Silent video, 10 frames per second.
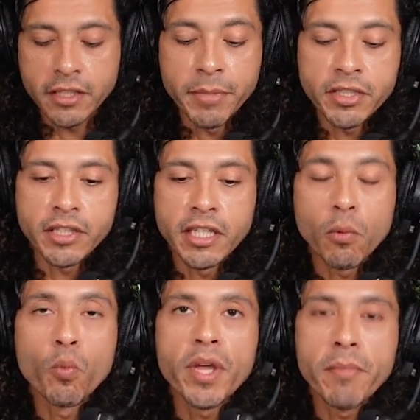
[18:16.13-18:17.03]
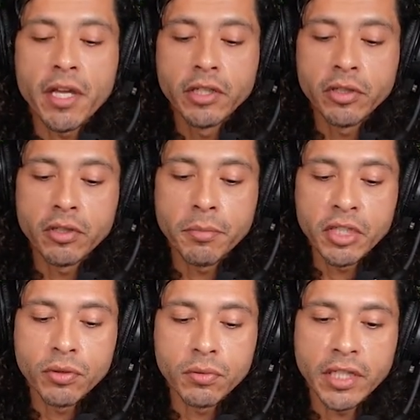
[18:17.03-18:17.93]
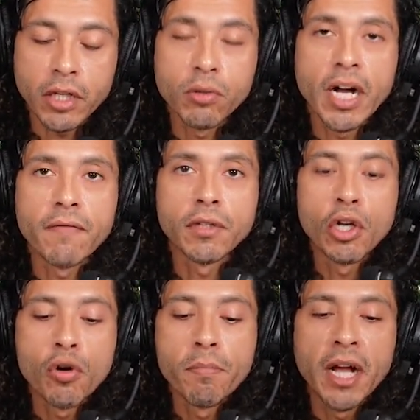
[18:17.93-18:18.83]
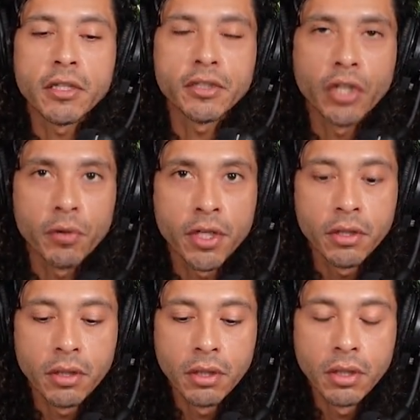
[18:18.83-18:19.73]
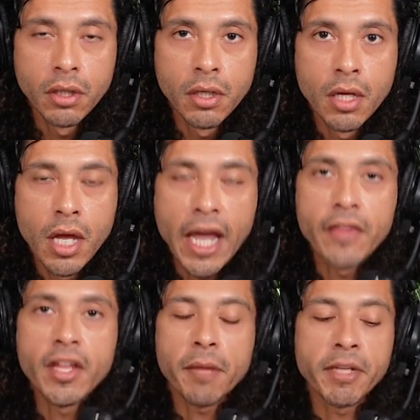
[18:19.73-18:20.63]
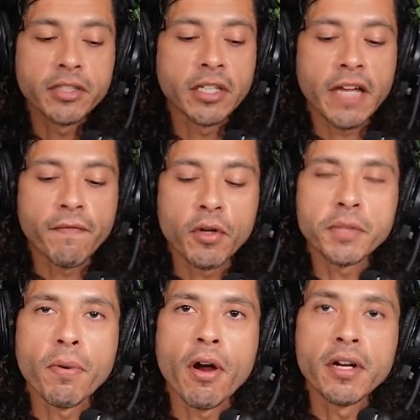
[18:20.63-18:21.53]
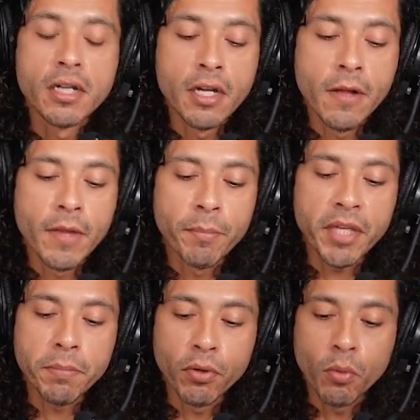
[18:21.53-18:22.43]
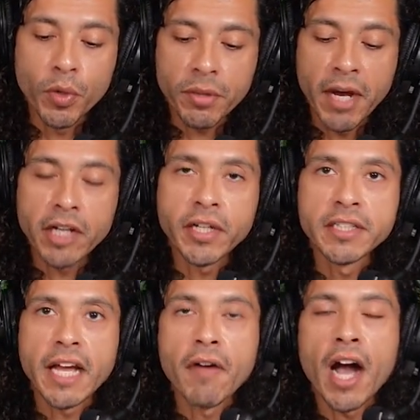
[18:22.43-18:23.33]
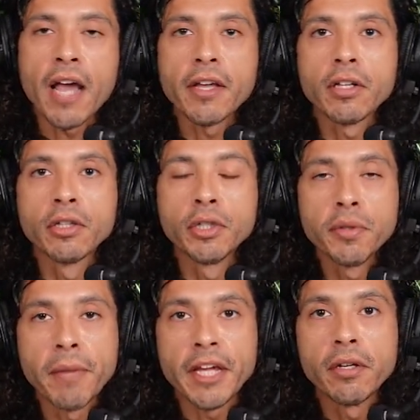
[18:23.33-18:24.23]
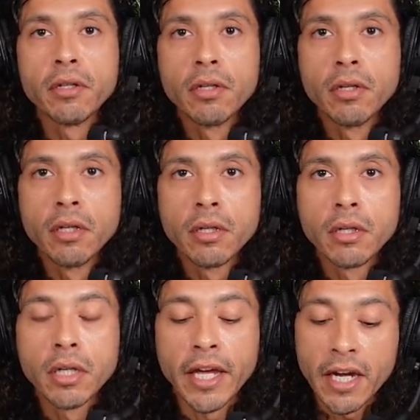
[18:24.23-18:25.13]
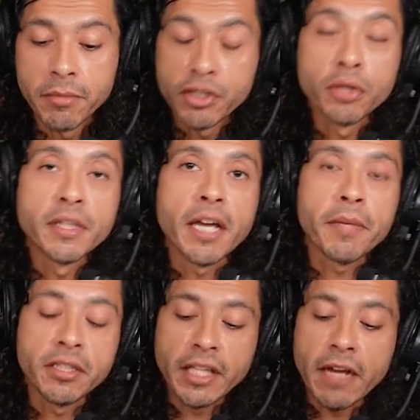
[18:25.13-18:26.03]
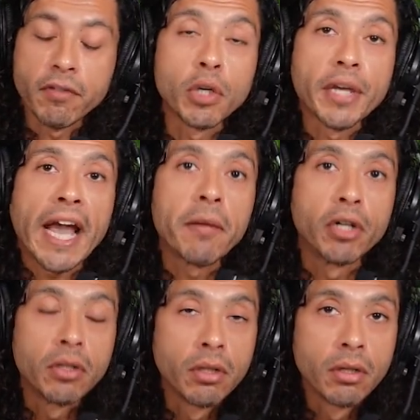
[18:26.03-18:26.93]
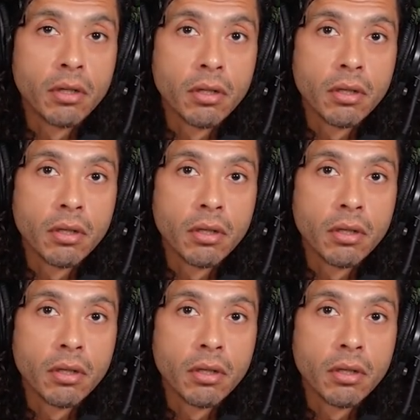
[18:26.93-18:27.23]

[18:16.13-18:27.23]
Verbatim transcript: I just mentioned that women during their menstrual cycle have low melatonin. And then I mentioned in that first part, people with migraines have high glutamate. And I'm assuming that means they have low GABA.